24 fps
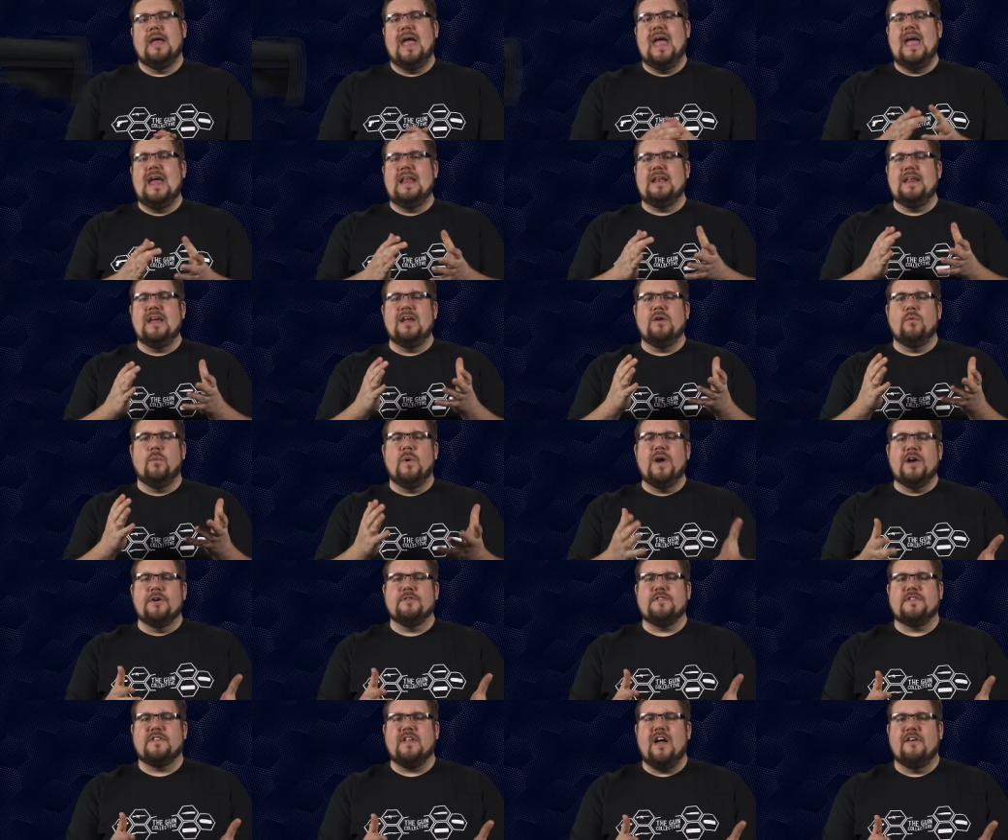And in
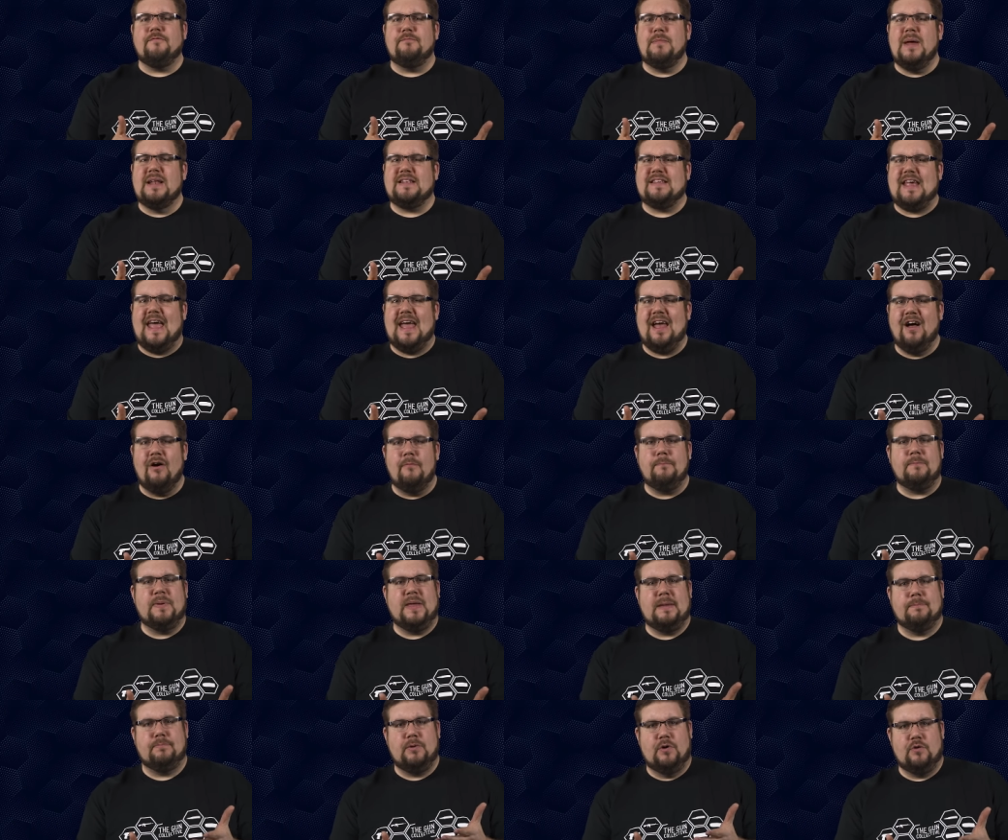weird stuff meant to
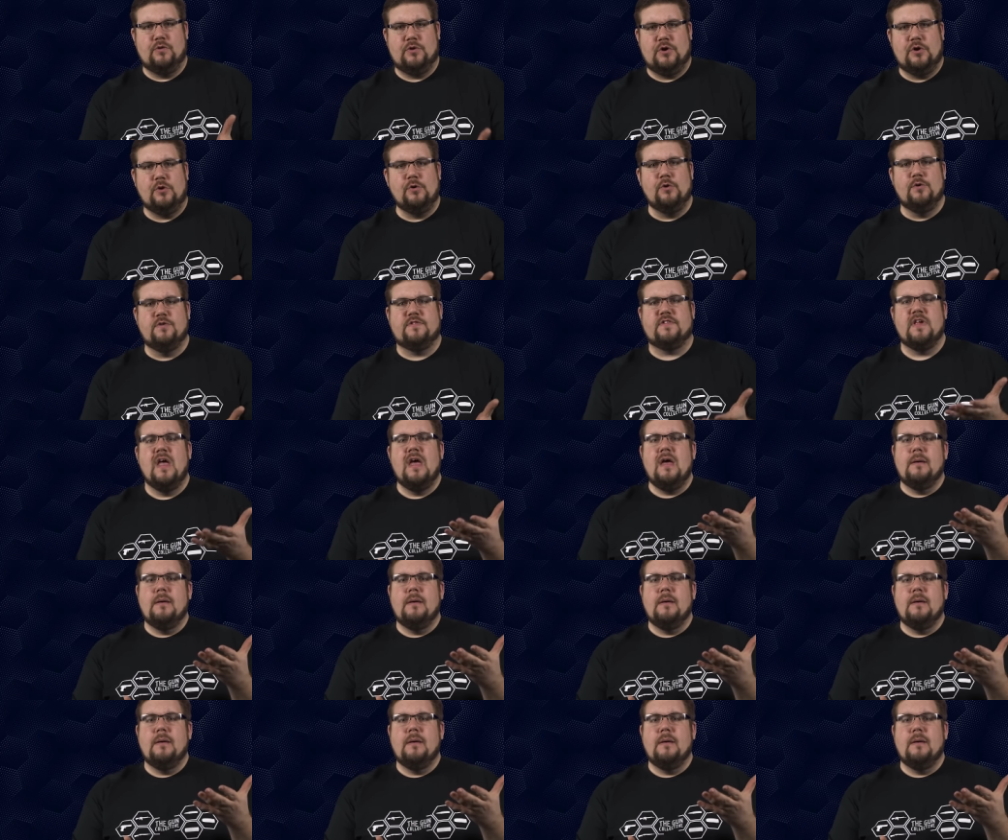help people news,